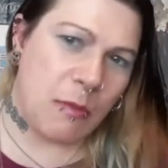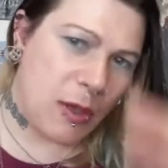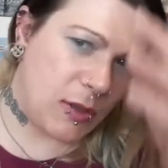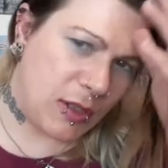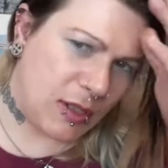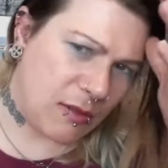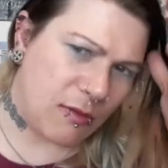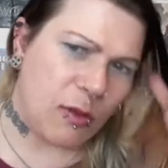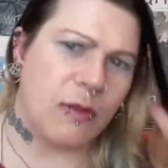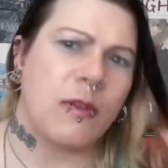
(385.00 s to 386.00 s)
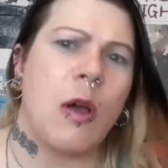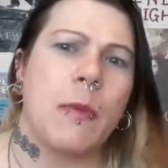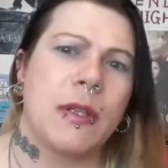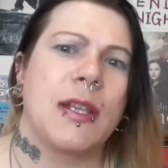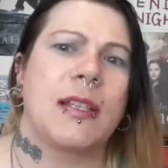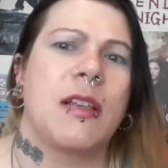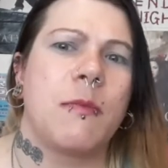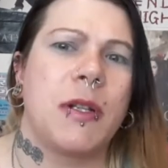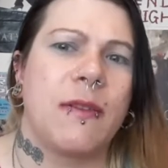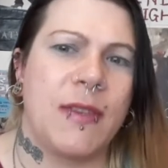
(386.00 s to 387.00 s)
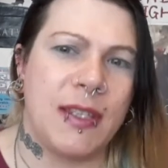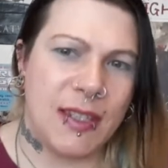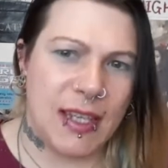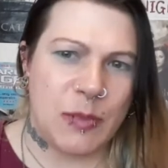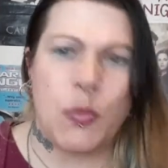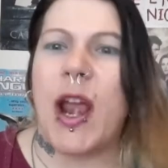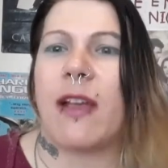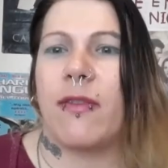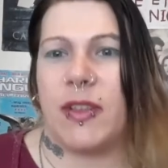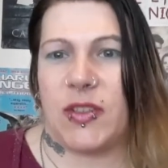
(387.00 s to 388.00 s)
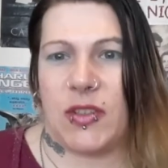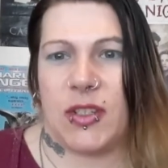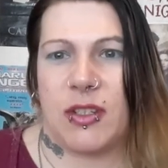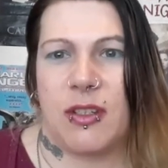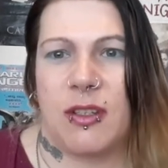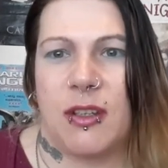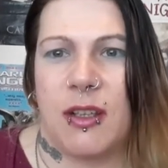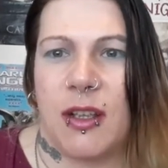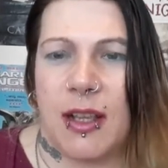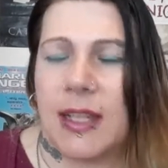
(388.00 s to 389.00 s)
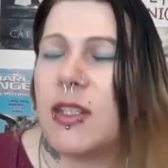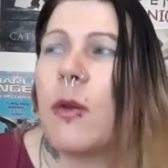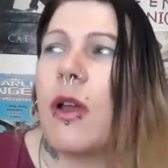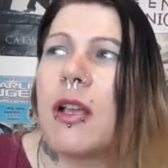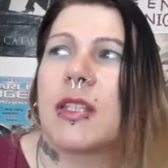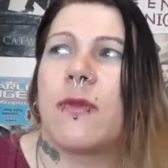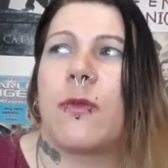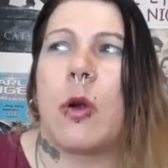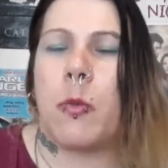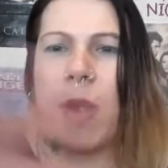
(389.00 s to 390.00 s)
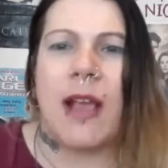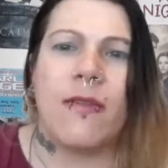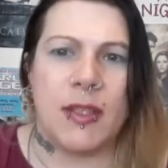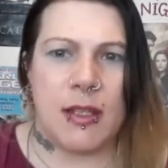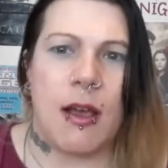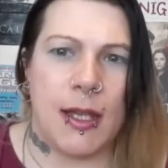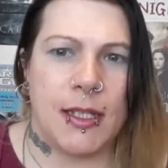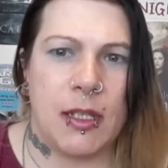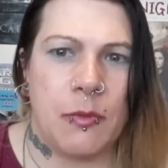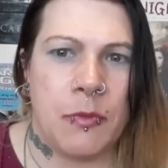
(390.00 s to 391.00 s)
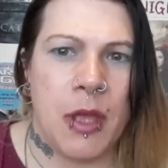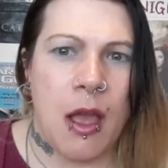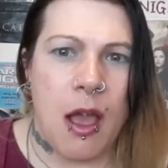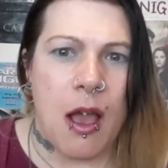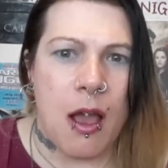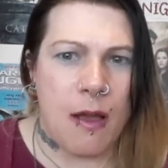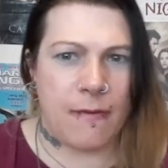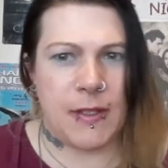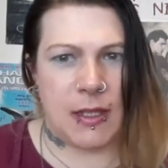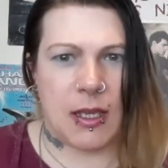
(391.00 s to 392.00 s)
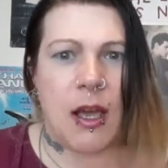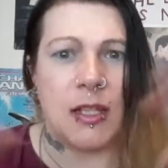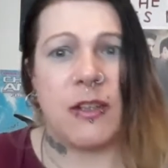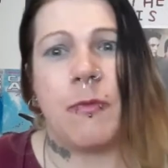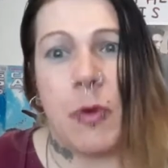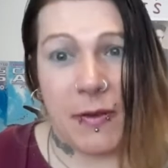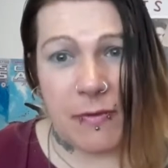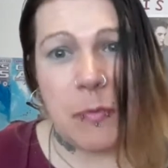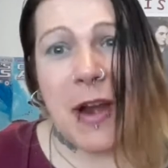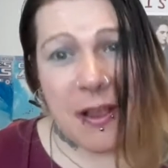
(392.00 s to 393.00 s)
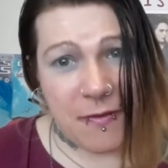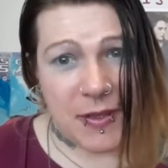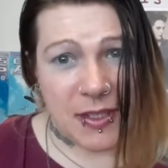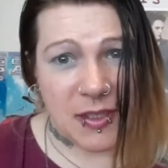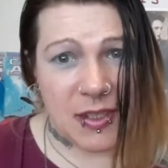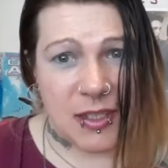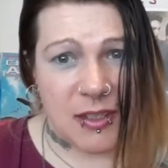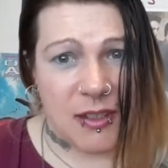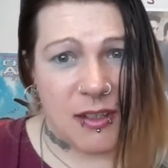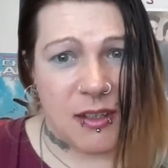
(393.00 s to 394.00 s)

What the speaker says: the most sort of common example of this is breakfast. Like, don't ask for a breakfast item after the cut-off point for breakfast.